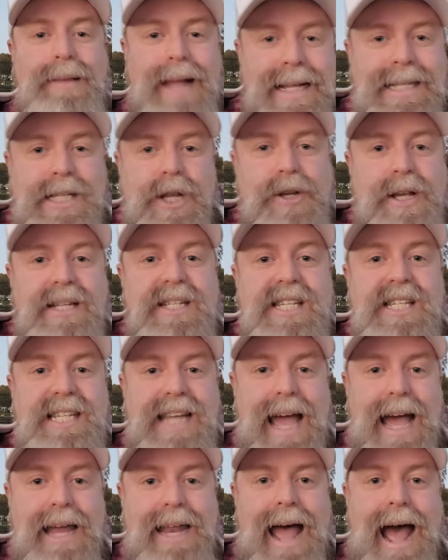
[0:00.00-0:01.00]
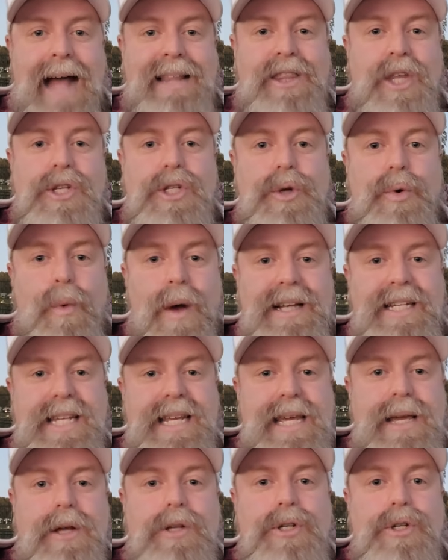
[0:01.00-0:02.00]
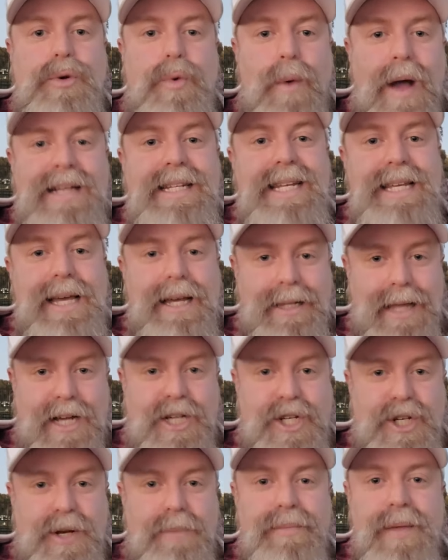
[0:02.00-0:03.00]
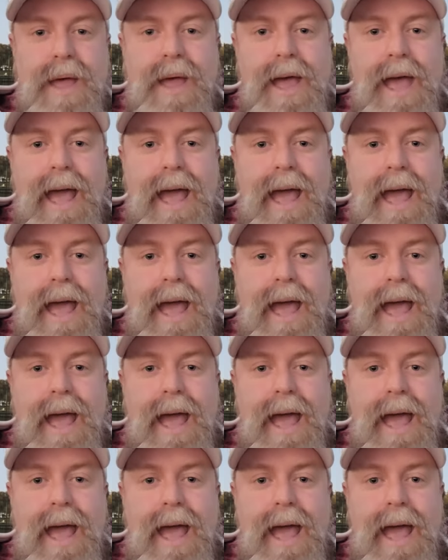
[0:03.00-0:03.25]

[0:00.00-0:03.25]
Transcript: let's look instead at the 2020 election.